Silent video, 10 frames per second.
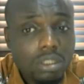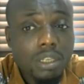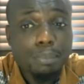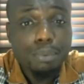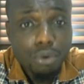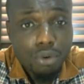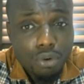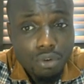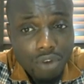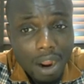
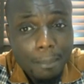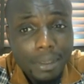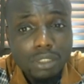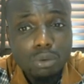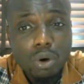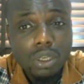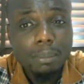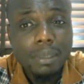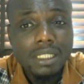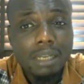improve and make the world a
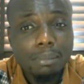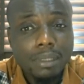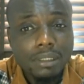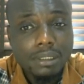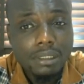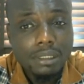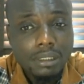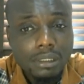better place.